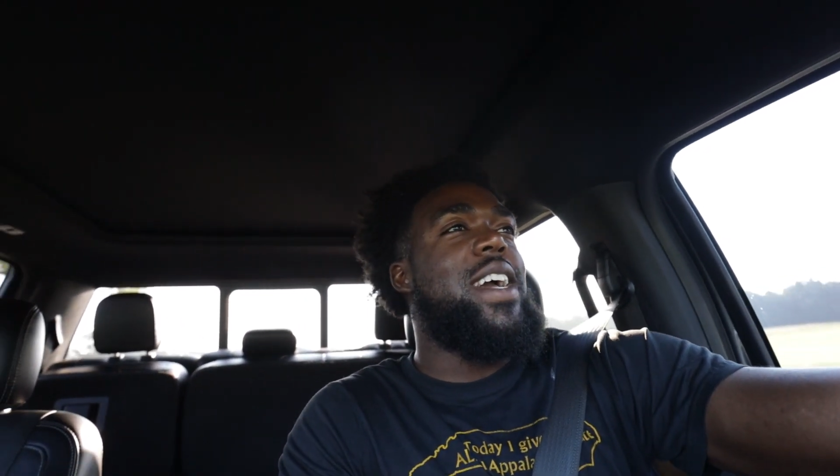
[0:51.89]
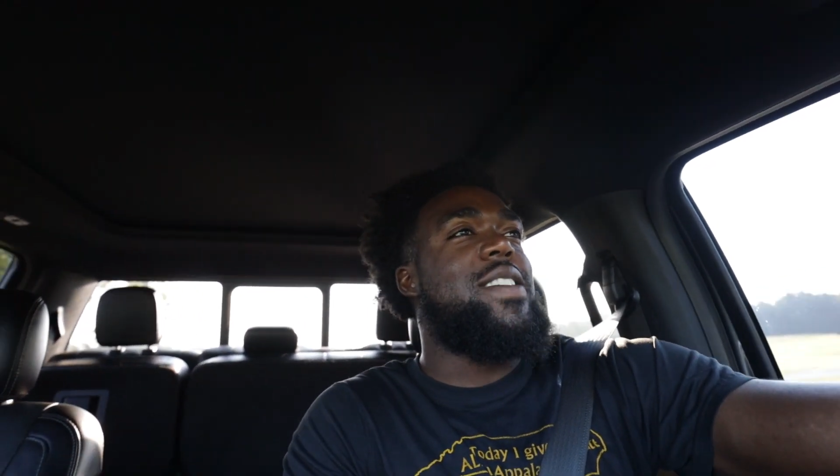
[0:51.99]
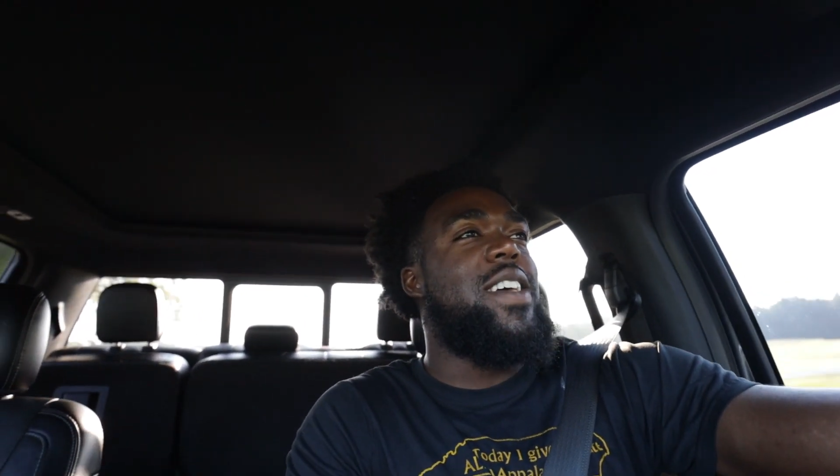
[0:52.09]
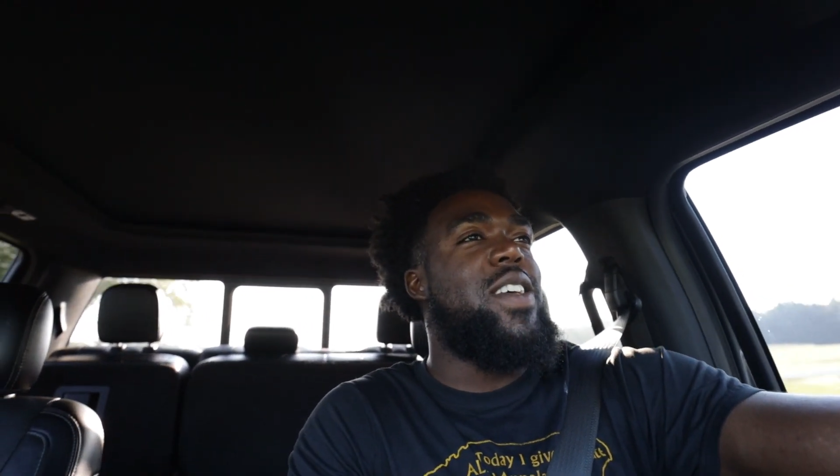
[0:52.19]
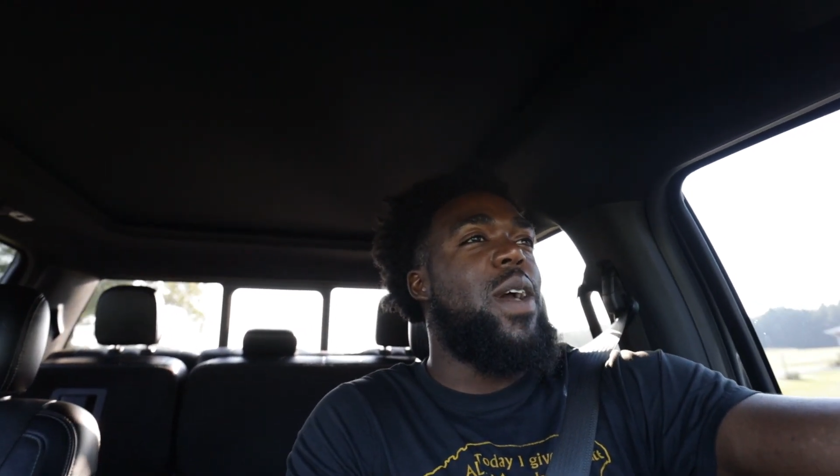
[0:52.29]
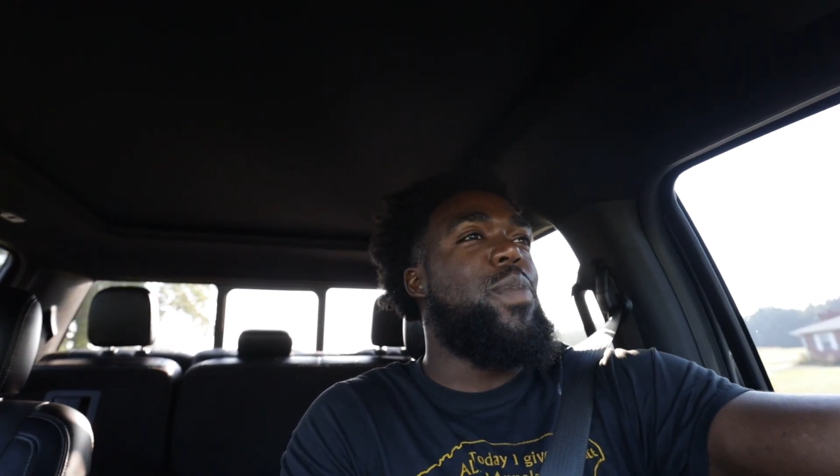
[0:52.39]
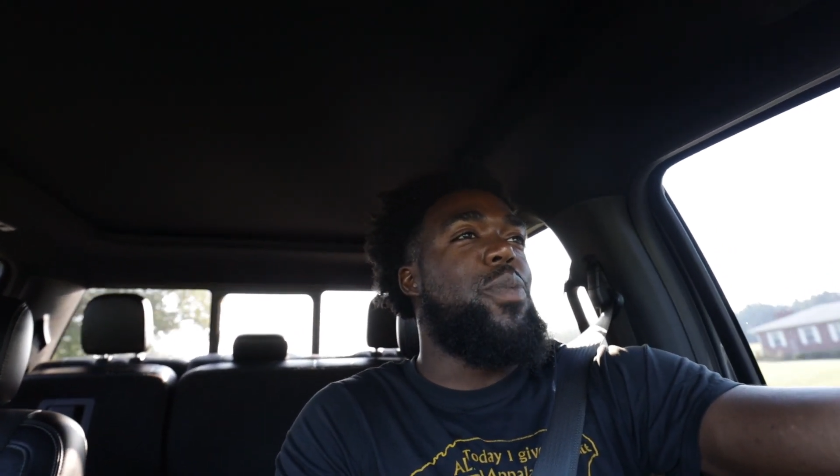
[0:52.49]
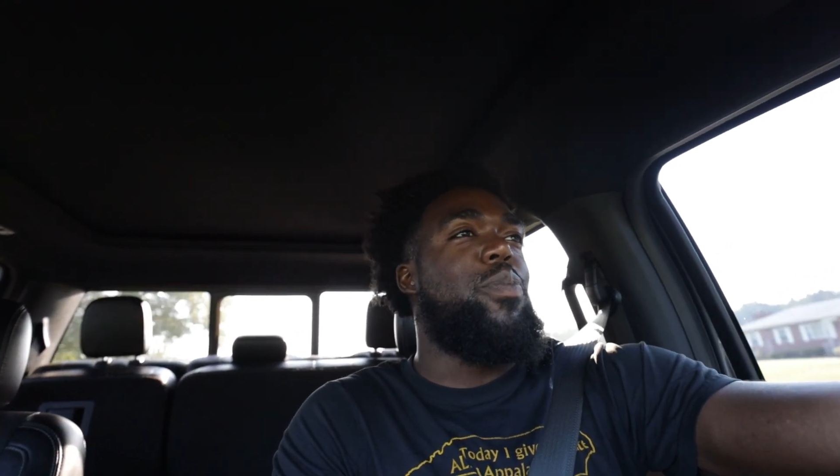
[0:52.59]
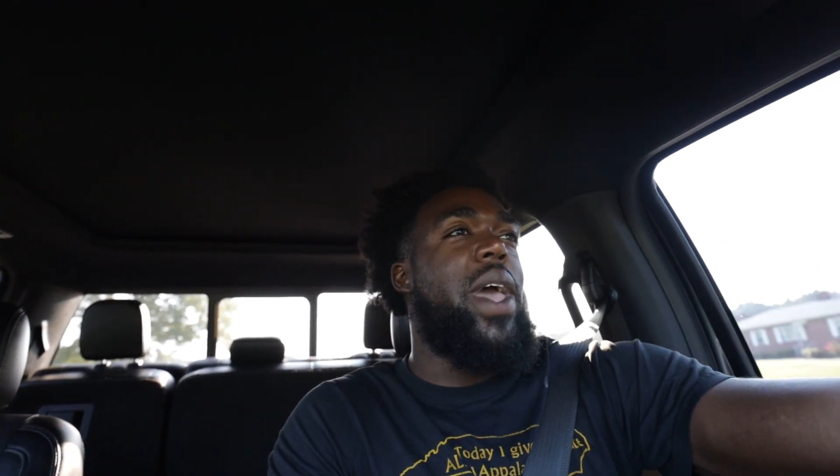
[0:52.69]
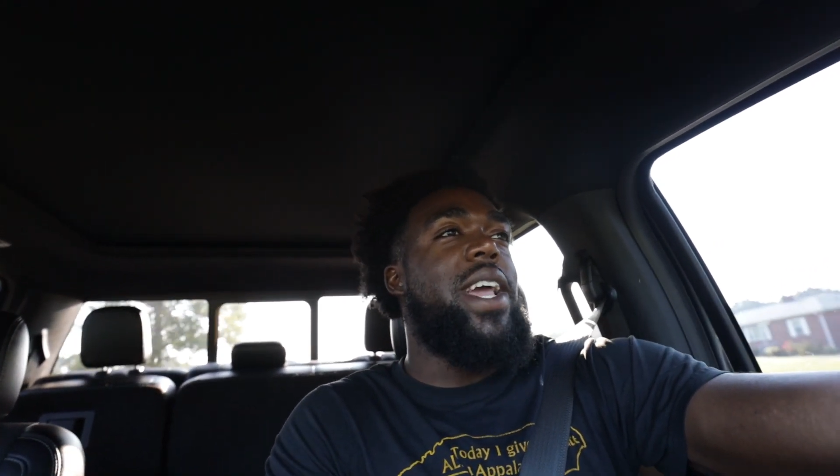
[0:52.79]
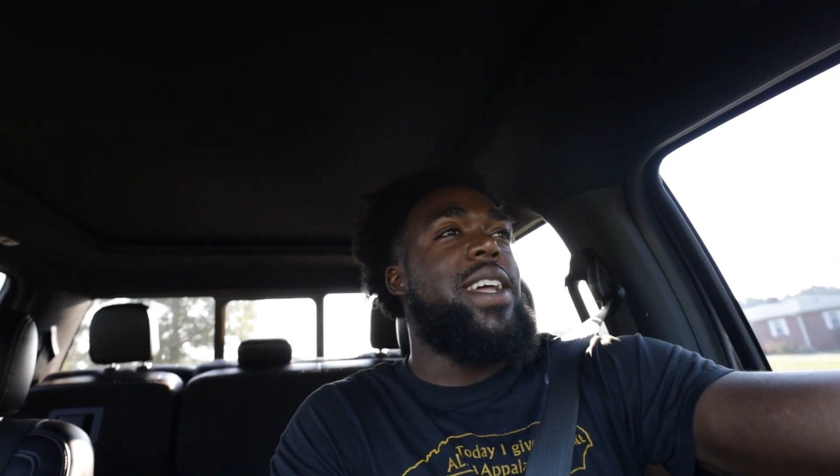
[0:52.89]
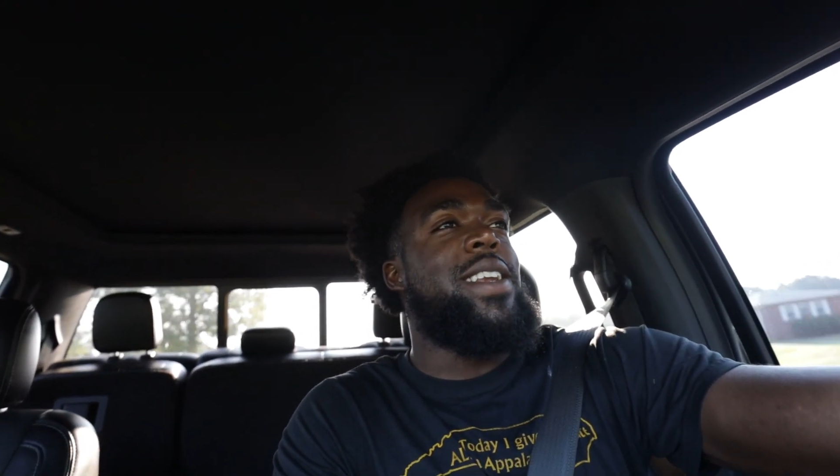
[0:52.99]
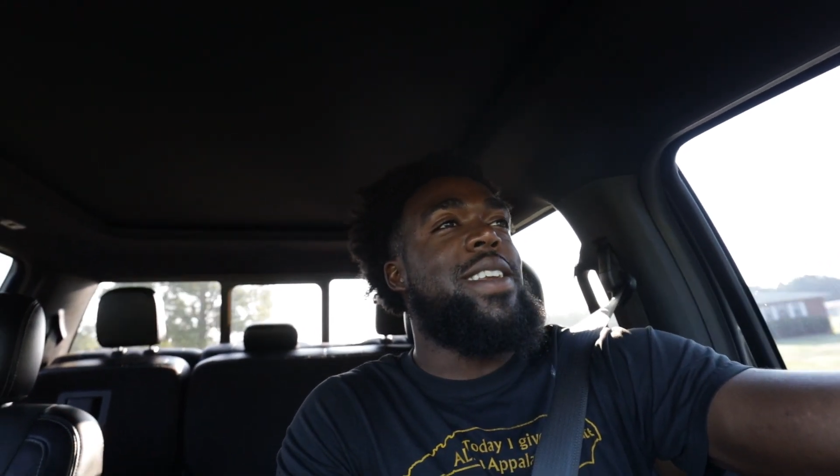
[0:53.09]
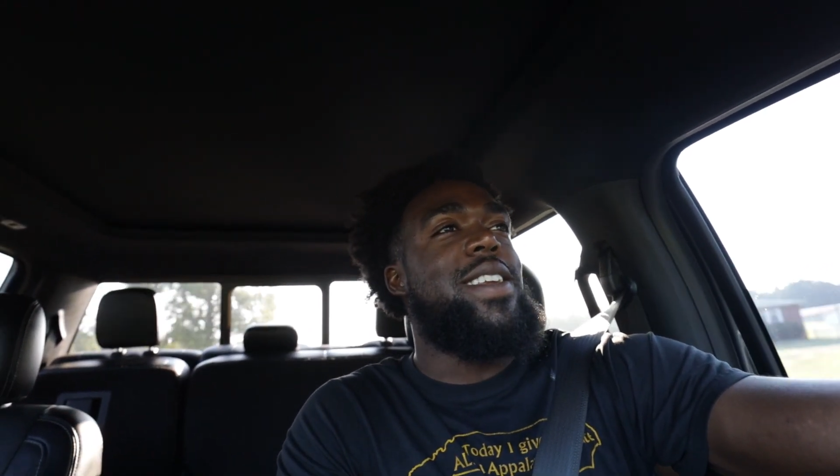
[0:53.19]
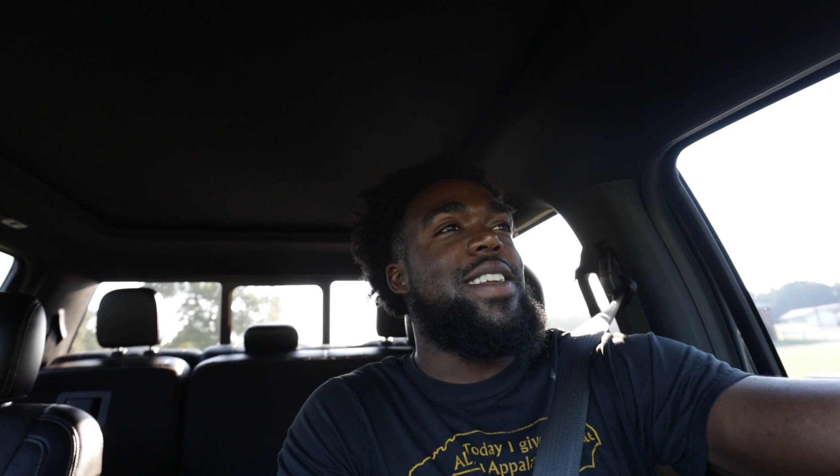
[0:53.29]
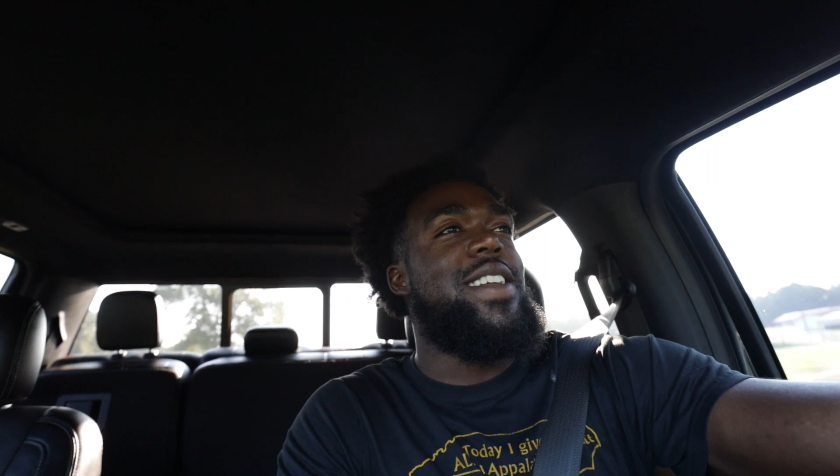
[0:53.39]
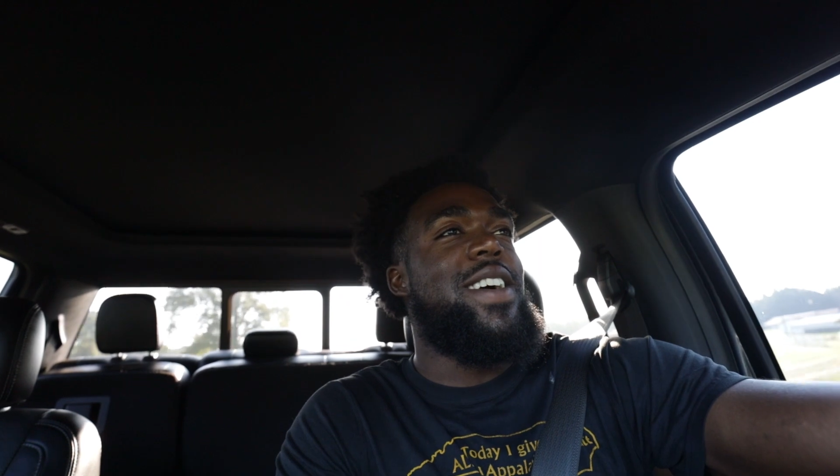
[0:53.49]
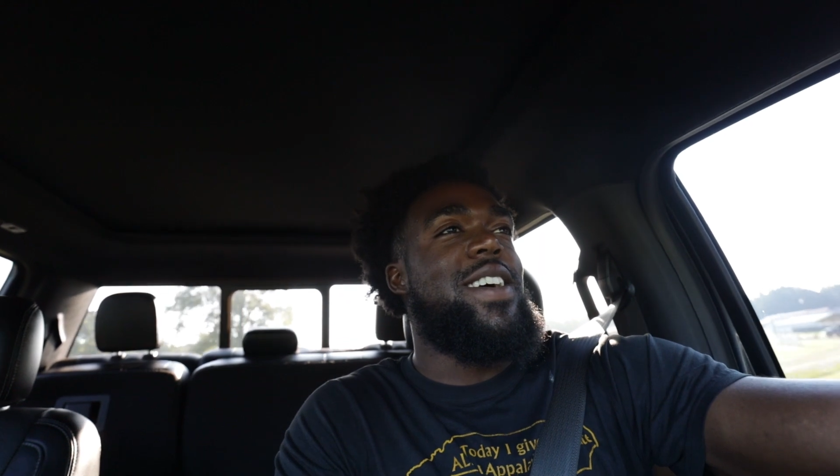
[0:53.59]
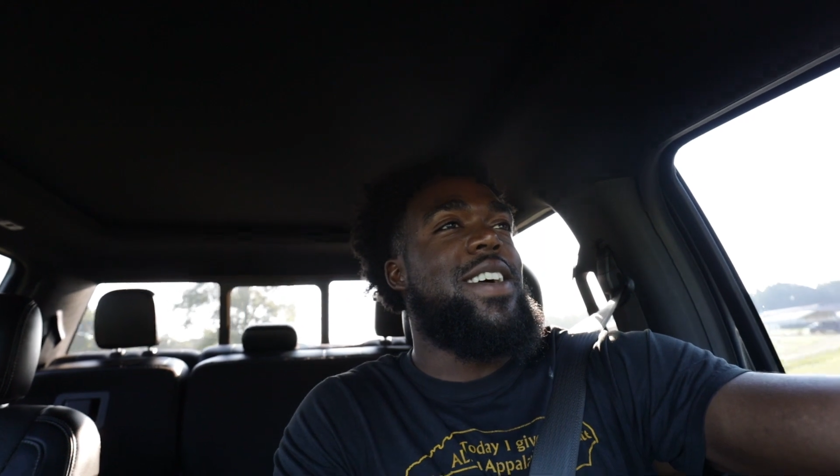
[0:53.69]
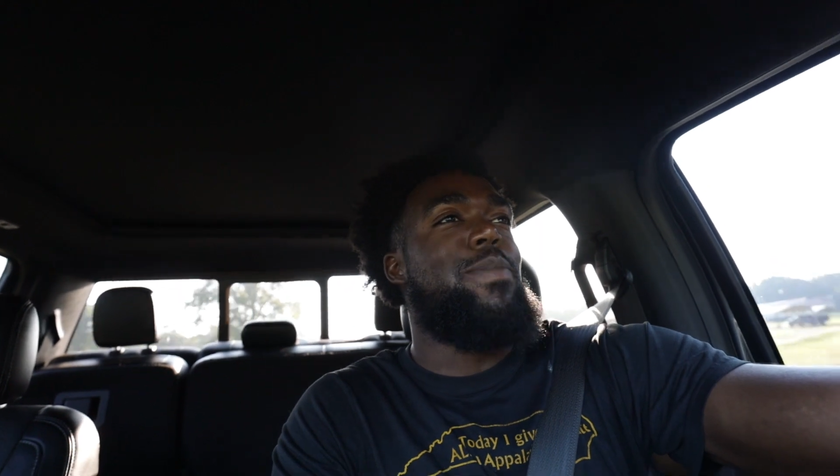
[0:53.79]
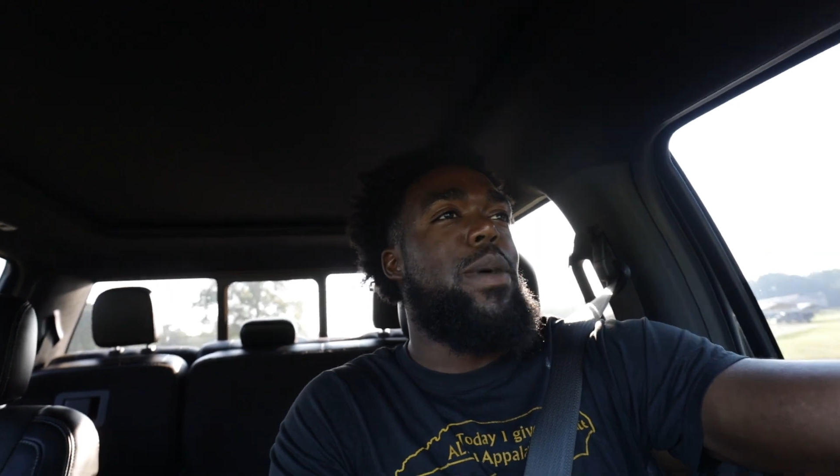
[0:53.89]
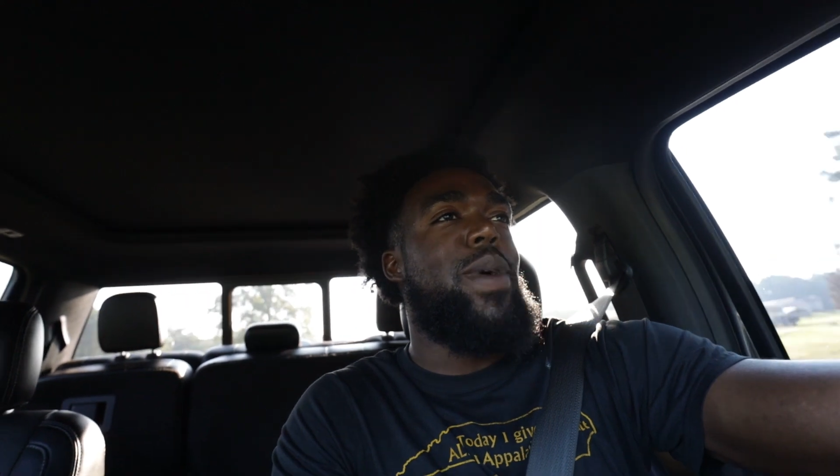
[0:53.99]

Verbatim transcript: I can tell you I've been painting uh, my